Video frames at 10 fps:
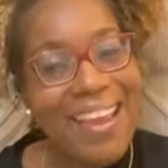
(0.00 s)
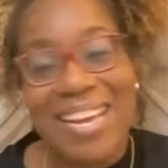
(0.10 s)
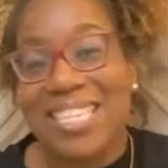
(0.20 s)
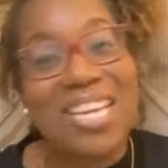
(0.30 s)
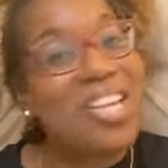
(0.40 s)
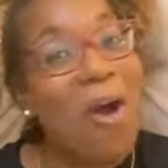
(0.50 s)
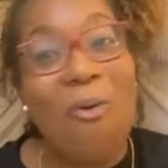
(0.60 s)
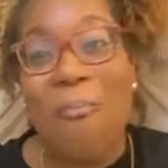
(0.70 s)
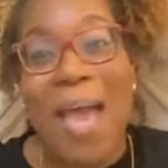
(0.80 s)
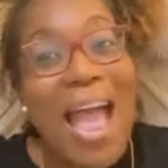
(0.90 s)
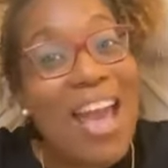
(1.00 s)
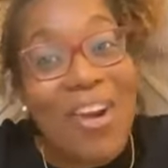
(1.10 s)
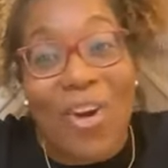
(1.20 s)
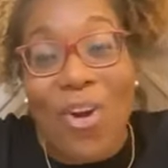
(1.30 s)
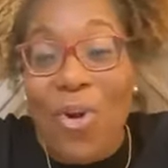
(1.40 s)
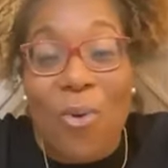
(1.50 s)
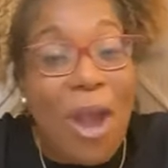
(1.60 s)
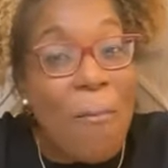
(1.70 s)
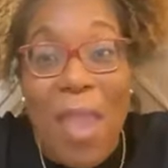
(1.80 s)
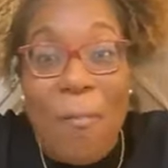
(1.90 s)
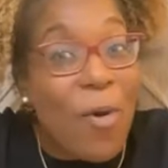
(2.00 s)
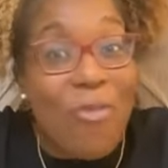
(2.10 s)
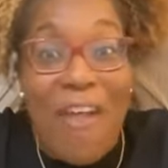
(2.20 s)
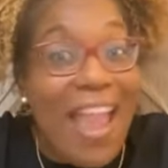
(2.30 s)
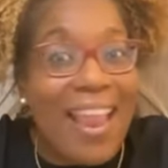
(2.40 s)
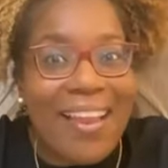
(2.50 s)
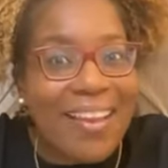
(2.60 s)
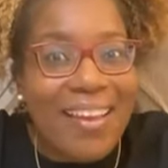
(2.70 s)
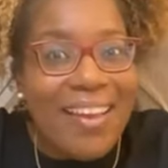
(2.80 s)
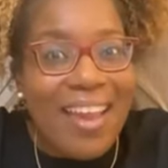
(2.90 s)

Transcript: Because it don't matter what people think.